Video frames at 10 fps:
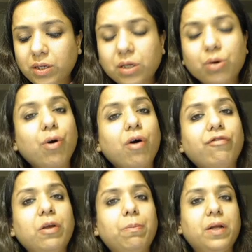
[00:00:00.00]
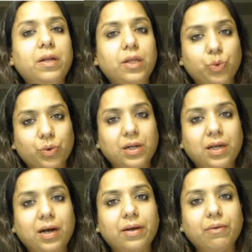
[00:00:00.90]
as a coffee bean
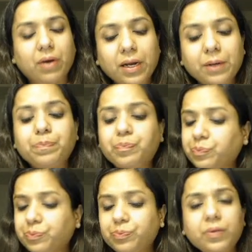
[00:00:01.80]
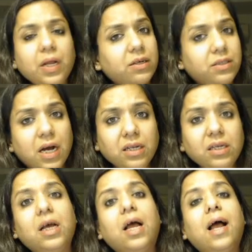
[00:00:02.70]
nuclei, right? Done.
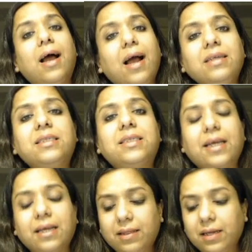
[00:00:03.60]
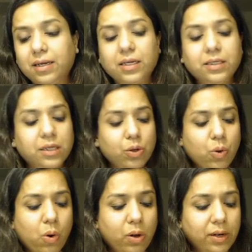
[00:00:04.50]
And second thing is a
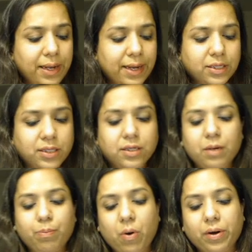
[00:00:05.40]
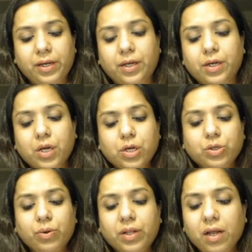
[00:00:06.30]
call Exner body.
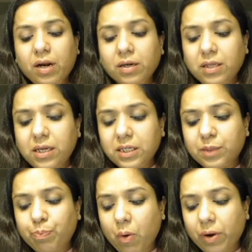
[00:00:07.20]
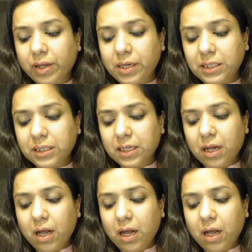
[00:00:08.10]
So there are these bodies